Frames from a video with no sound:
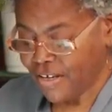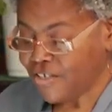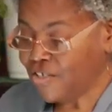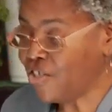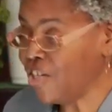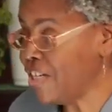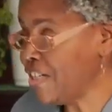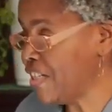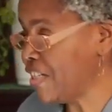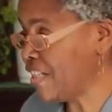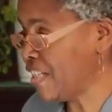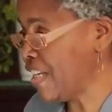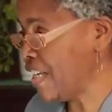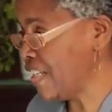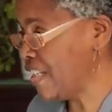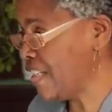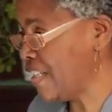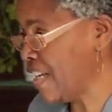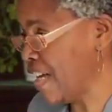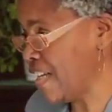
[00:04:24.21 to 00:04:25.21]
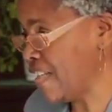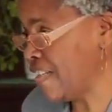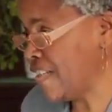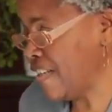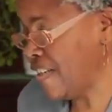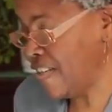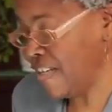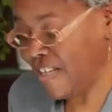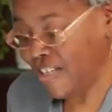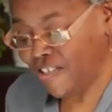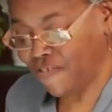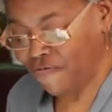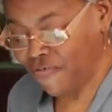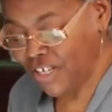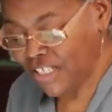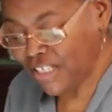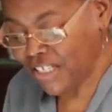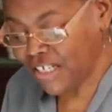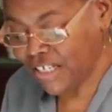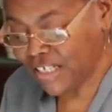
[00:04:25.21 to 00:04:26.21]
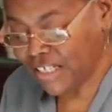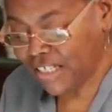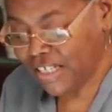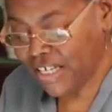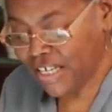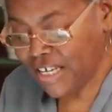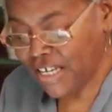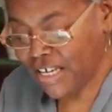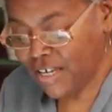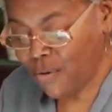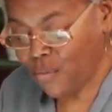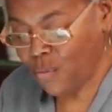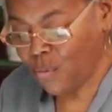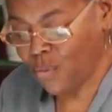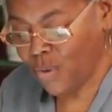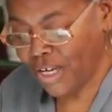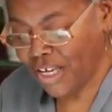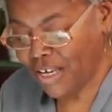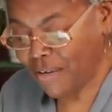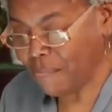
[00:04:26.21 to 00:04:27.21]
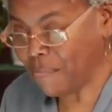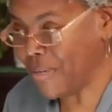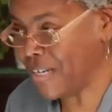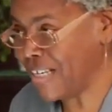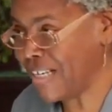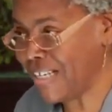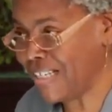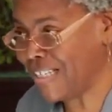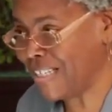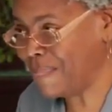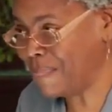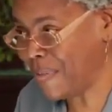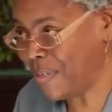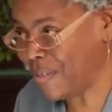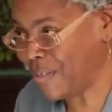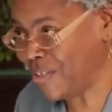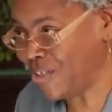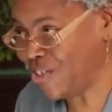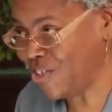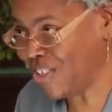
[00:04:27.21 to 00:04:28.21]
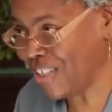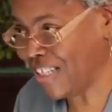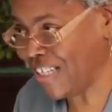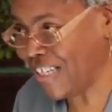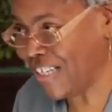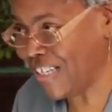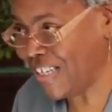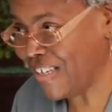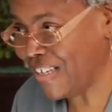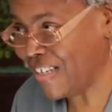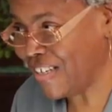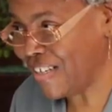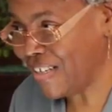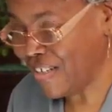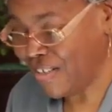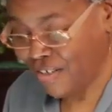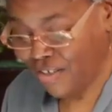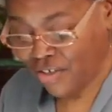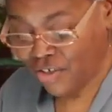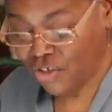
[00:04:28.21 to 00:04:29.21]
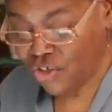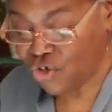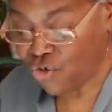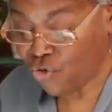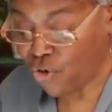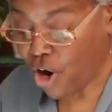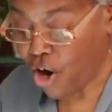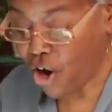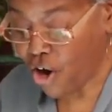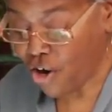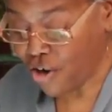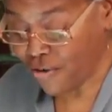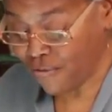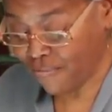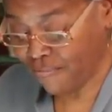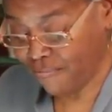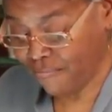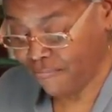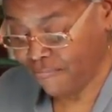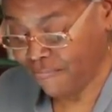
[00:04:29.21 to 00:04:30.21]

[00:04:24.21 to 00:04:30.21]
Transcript: Jesus gets tested. He's physically weak, but he's spiritually strong